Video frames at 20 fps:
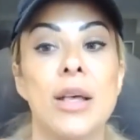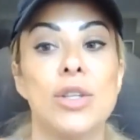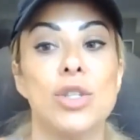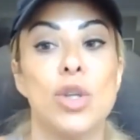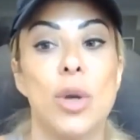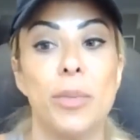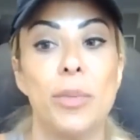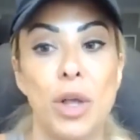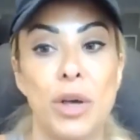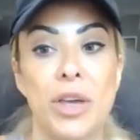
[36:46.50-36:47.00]

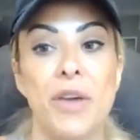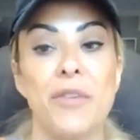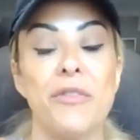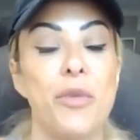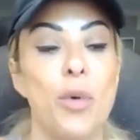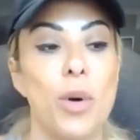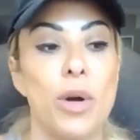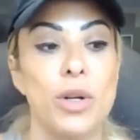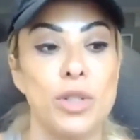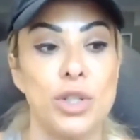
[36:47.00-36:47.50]
So I'm looking
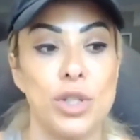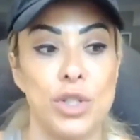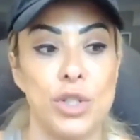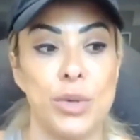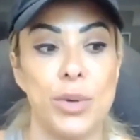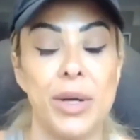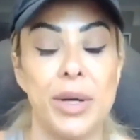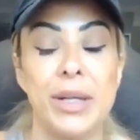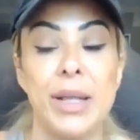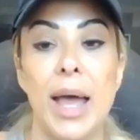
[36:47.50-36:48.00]
forward to
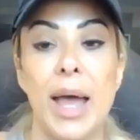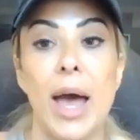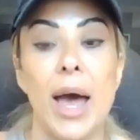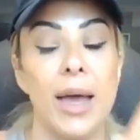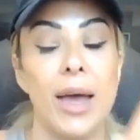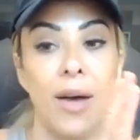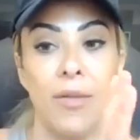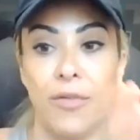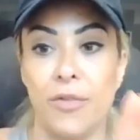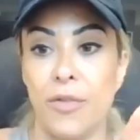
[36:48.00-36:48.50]
doing that.
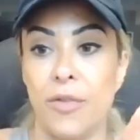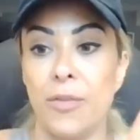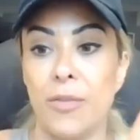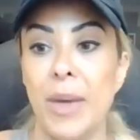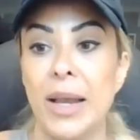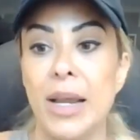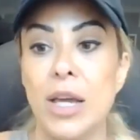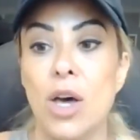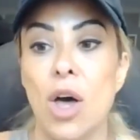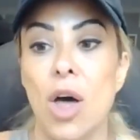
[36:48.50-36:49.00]
I have
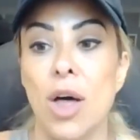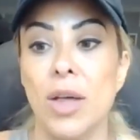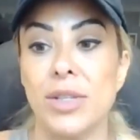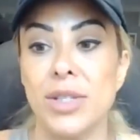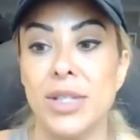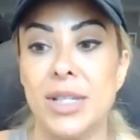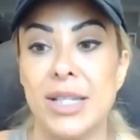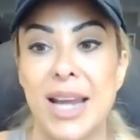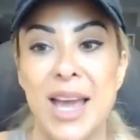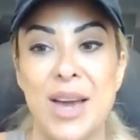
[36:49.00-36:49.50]
many
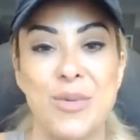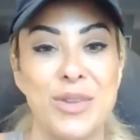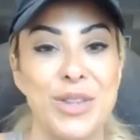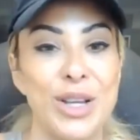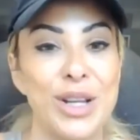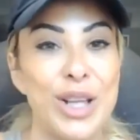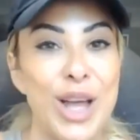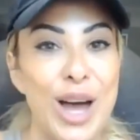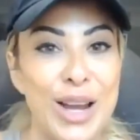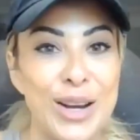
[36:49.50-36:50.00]
calls today
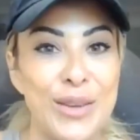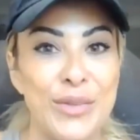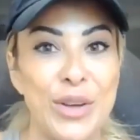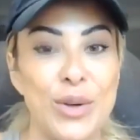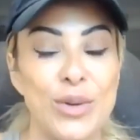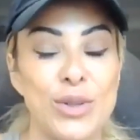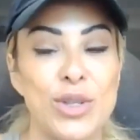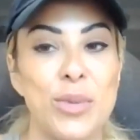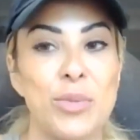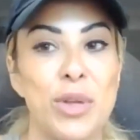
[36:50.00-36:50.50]
with a lot of
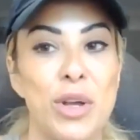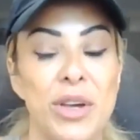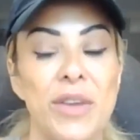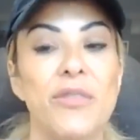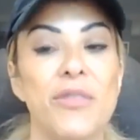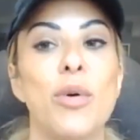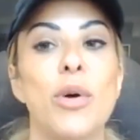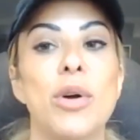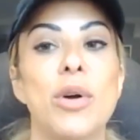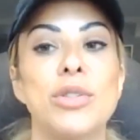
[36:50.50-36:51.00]
you, so I'm
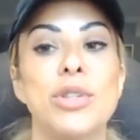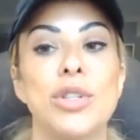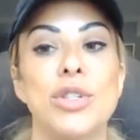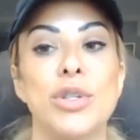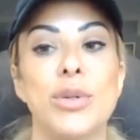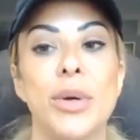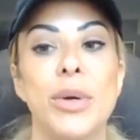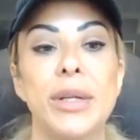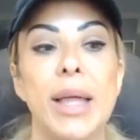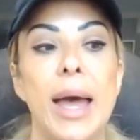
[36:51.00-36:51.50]
looking forward to
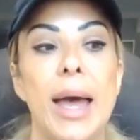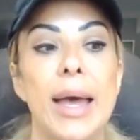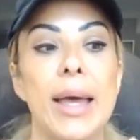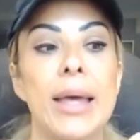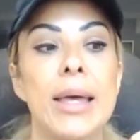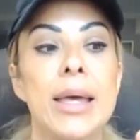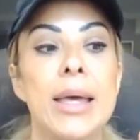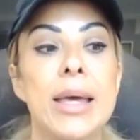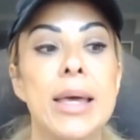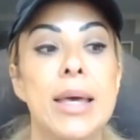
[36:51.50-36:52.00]
doing
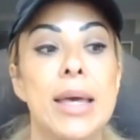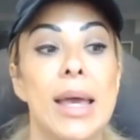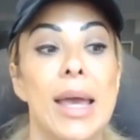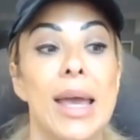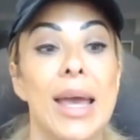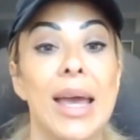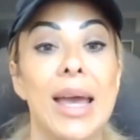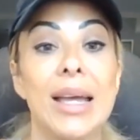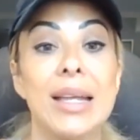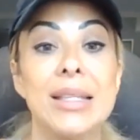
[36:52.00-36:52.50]
that.
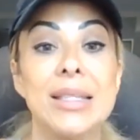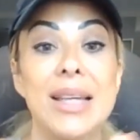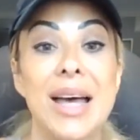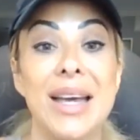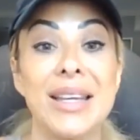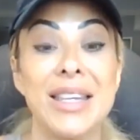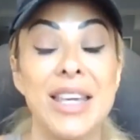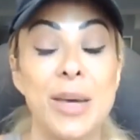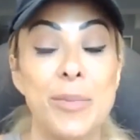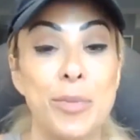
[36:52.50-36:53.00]
And
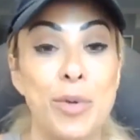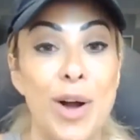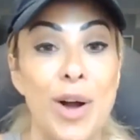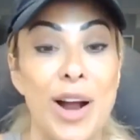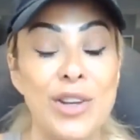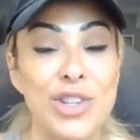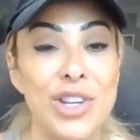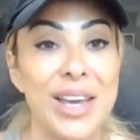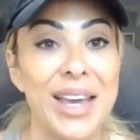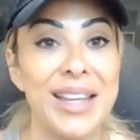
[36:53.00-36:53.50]
keep
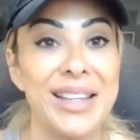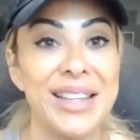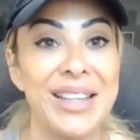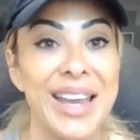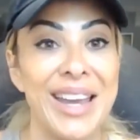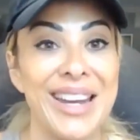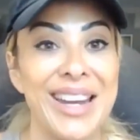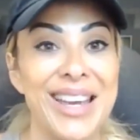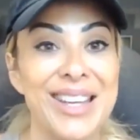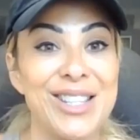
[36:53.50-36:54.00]
crushing it,
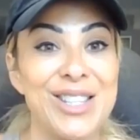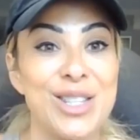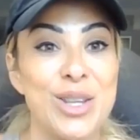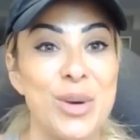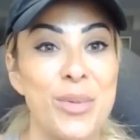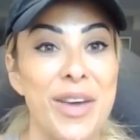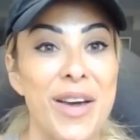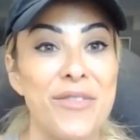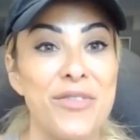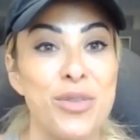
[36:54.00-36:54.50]
ladies.
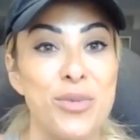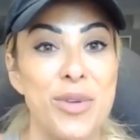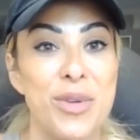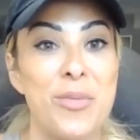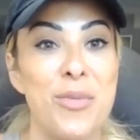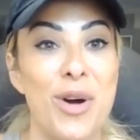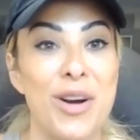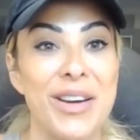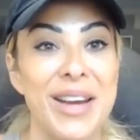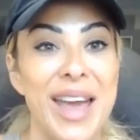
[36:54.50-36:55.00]
So we have 3
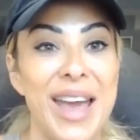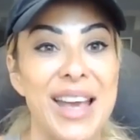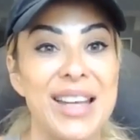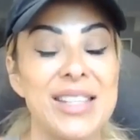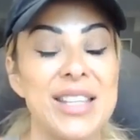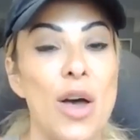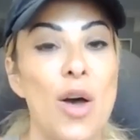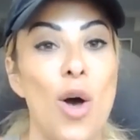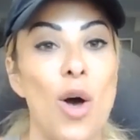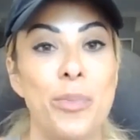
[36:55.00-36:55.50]
more
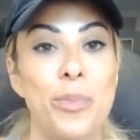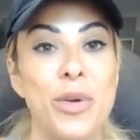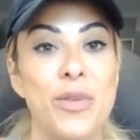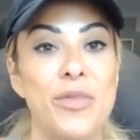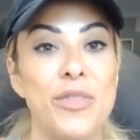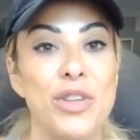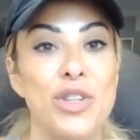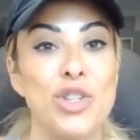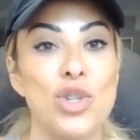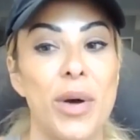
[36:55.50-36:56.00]
days. I hope
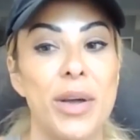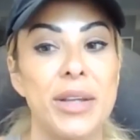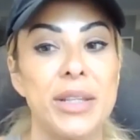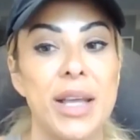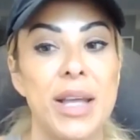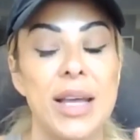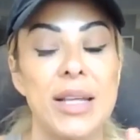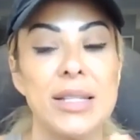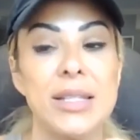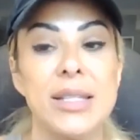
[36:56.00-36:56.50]
you've enjoyed
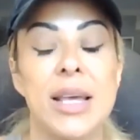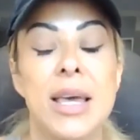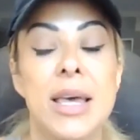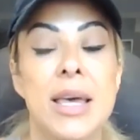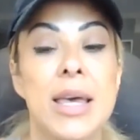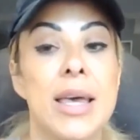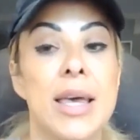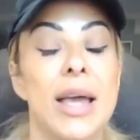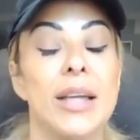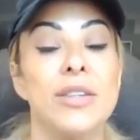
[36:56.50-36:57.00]
this.
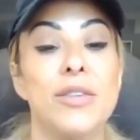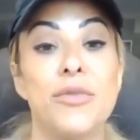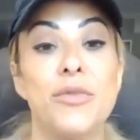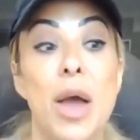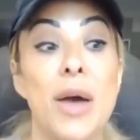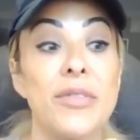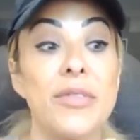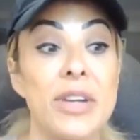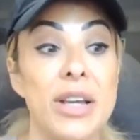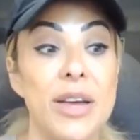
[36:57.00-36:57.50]
And if
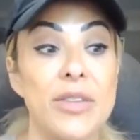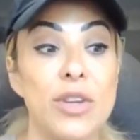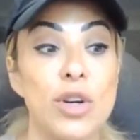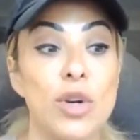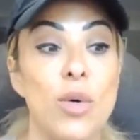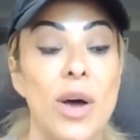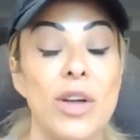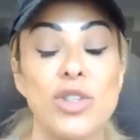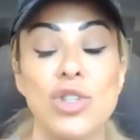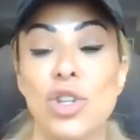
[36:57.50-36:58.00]
you have any other
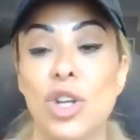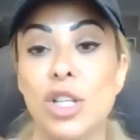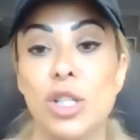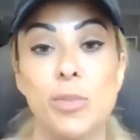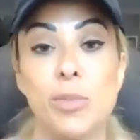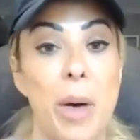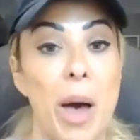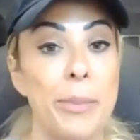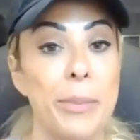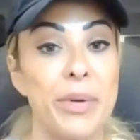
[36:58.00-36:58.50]

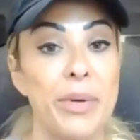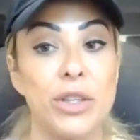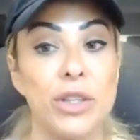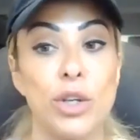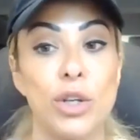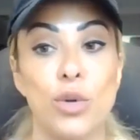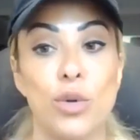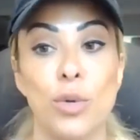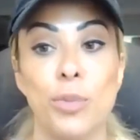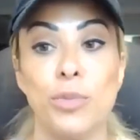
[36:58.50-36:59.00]
questions, pop it in
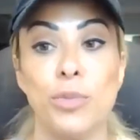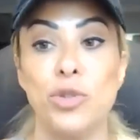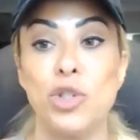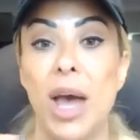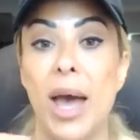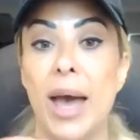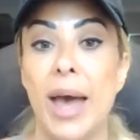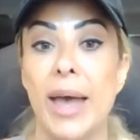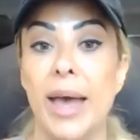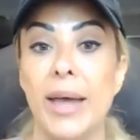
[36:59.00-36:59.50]
the group
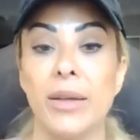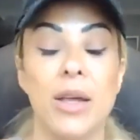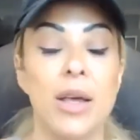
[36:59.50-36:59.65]
chat,